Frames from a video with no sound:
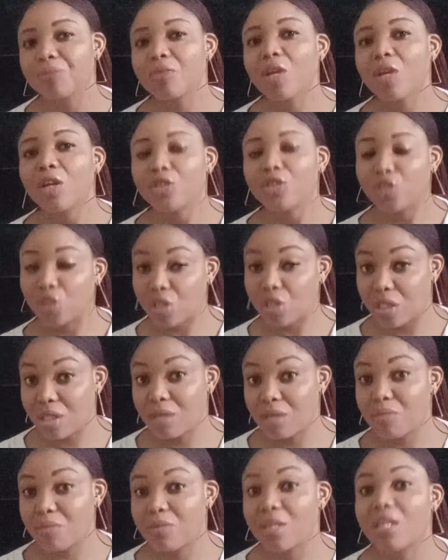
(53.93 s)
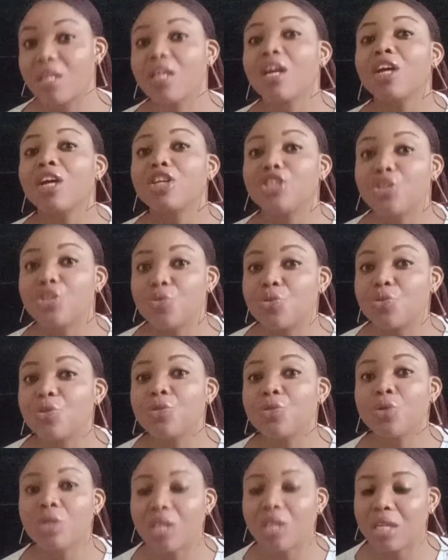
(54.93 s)
Trust me, you will know
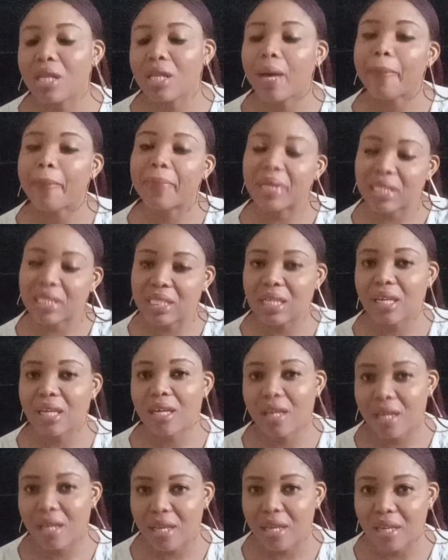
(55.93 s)
that that person cares.